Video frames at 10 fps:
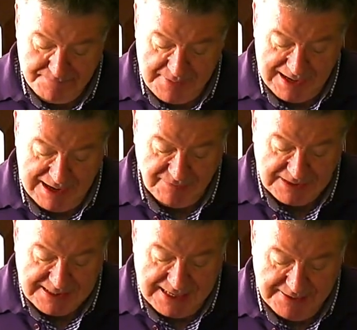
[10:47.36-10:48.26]
Halevy
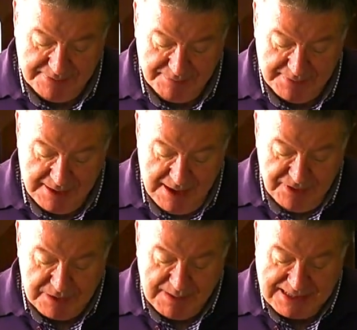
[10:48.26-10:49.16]
said
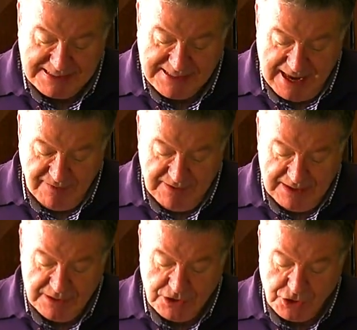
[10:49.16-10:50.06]
that by
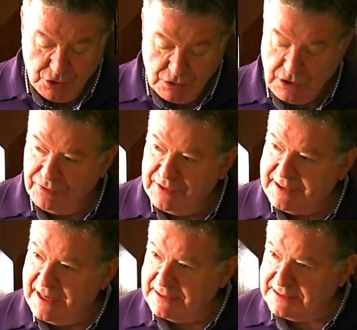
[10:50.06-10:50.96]
saving the Jews on the
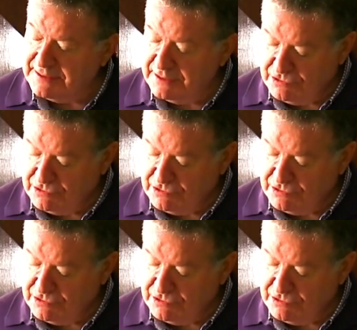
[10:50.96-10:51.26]
Kastner